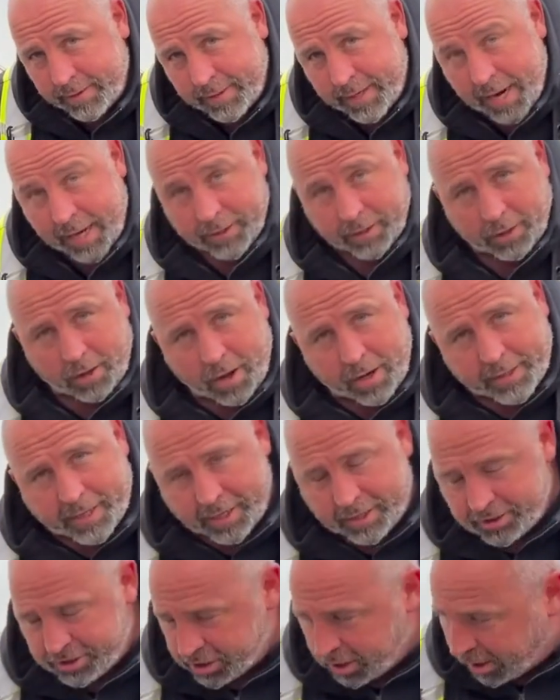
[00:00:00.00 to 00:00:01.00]
and the
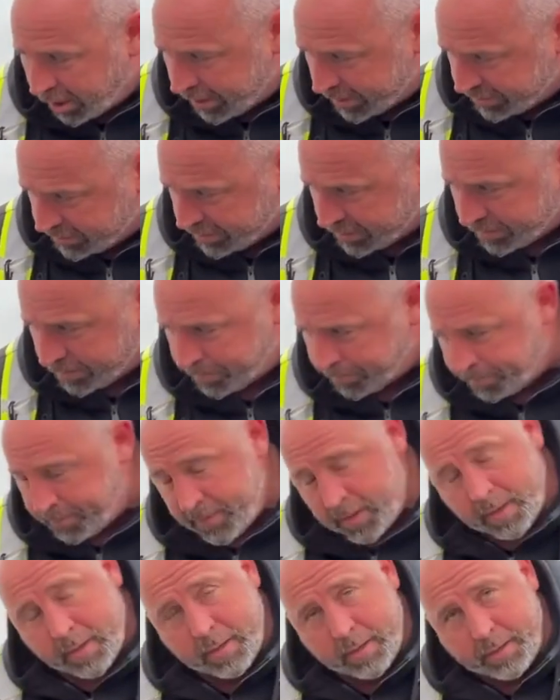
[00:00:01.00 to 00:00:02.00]
locking jaws.
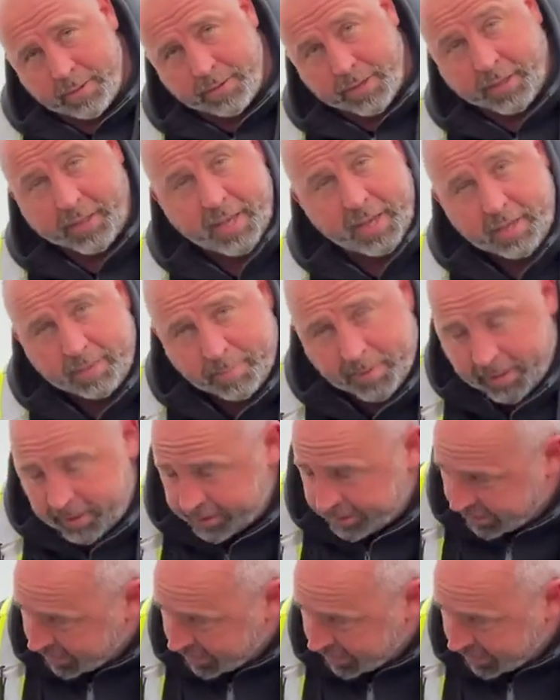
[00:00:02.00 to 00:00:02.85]
The kingpin